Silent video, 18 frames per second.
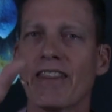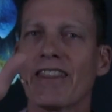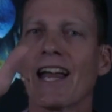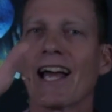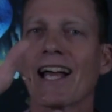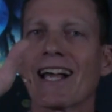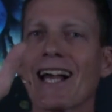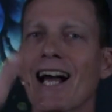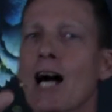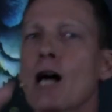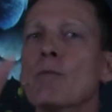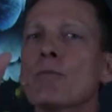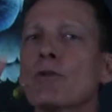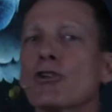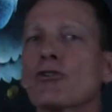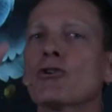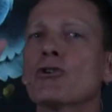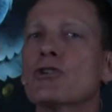that come
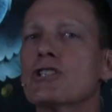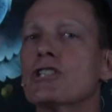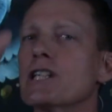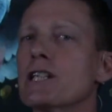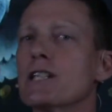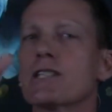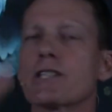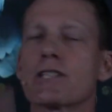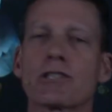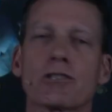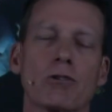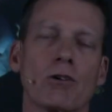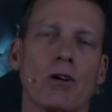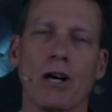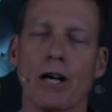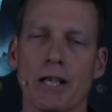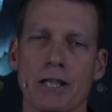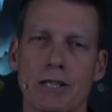through Jesus
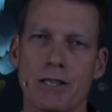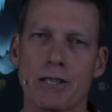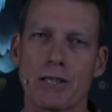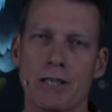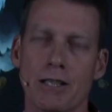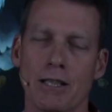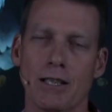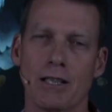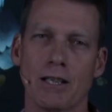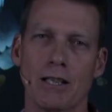Christ,